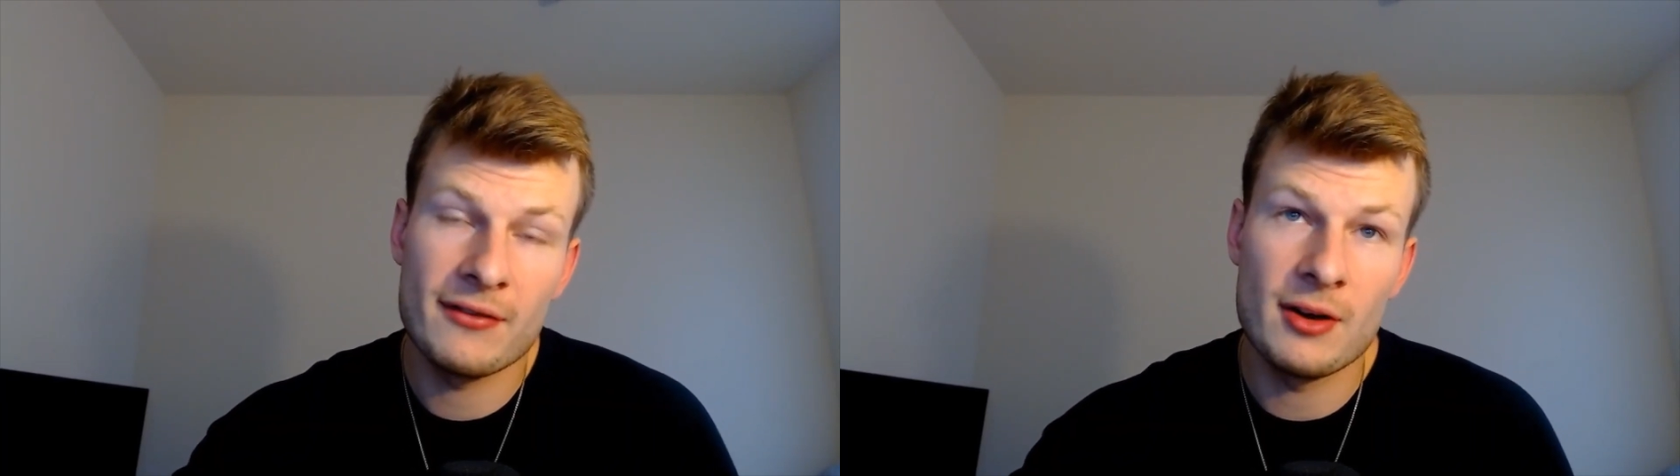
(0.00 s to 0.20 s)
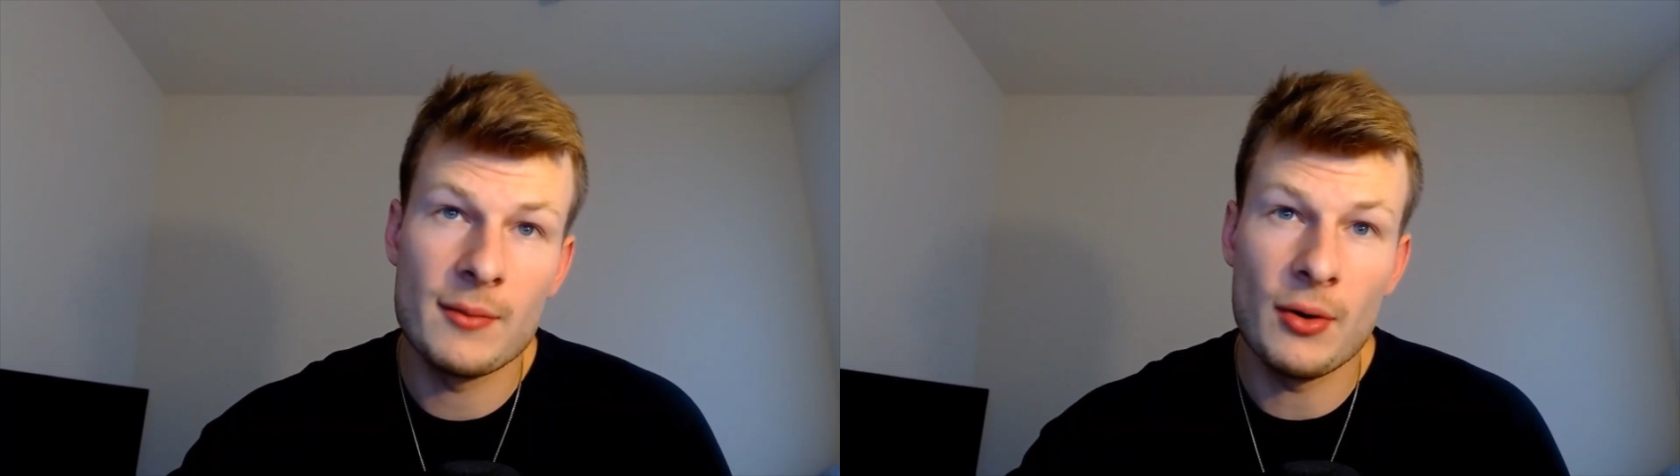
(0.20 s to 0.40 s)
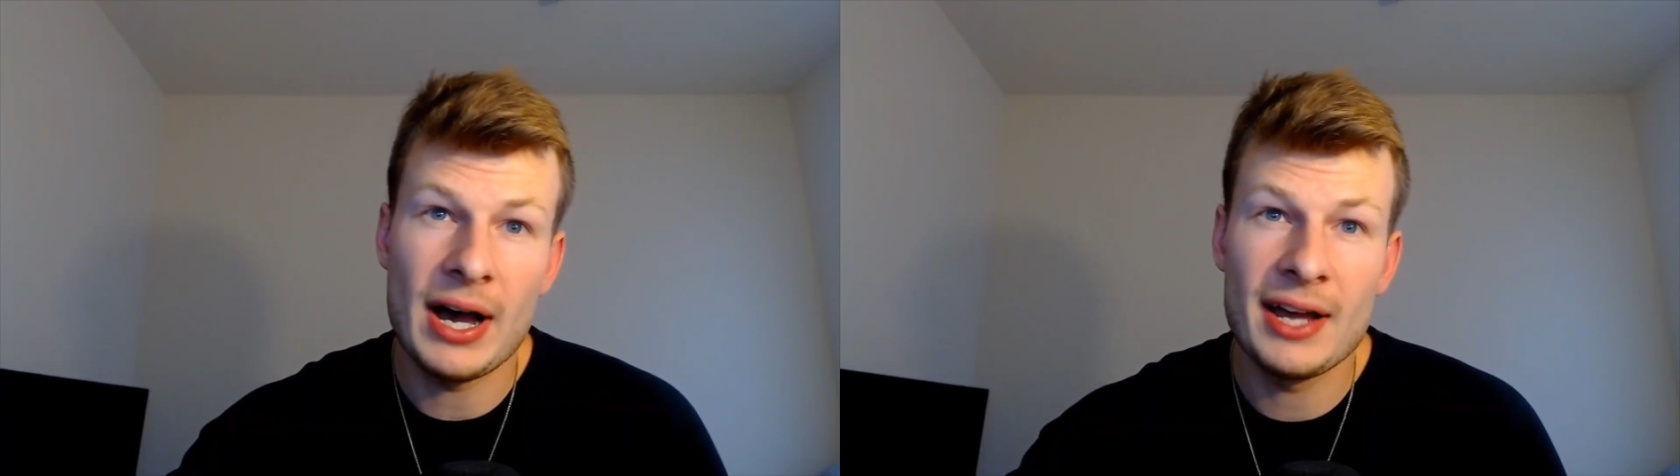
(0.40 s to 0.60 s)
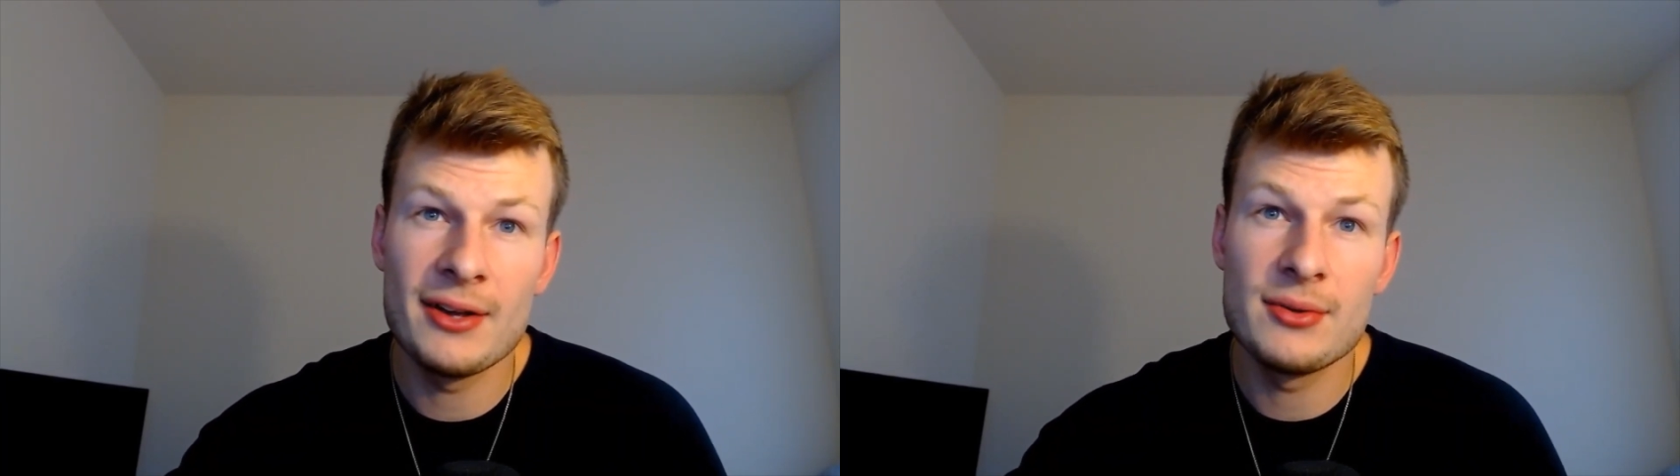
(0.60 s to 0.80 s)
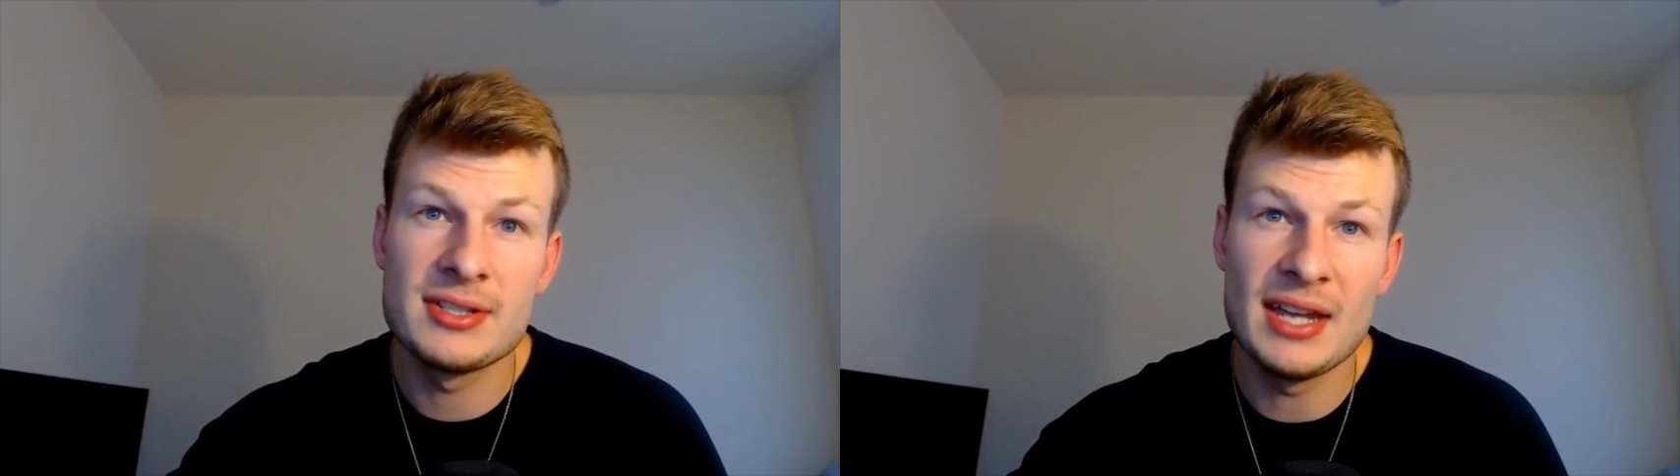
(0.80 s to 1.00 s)
from
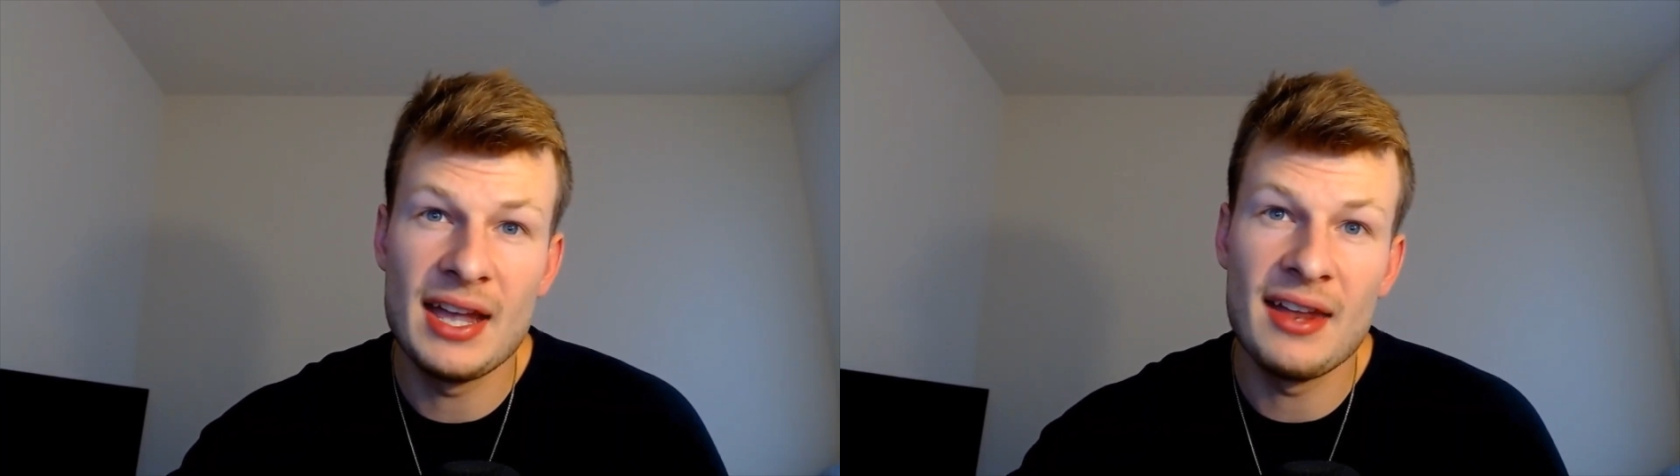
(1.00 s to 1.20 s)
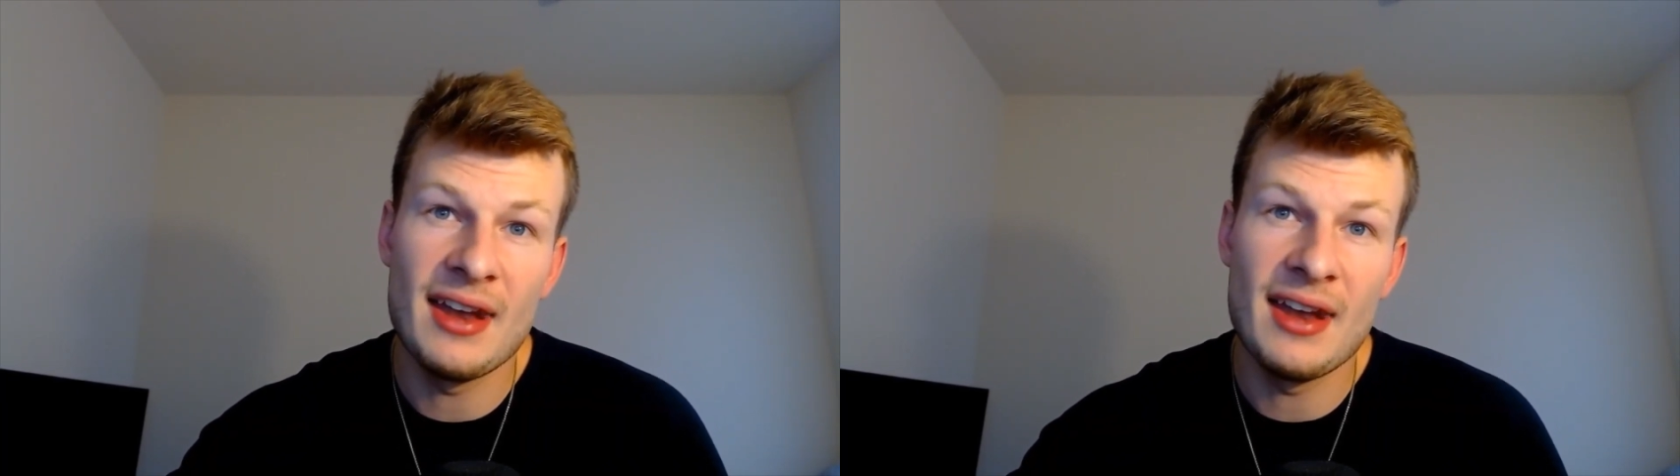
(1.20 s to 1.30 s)
Ohio State,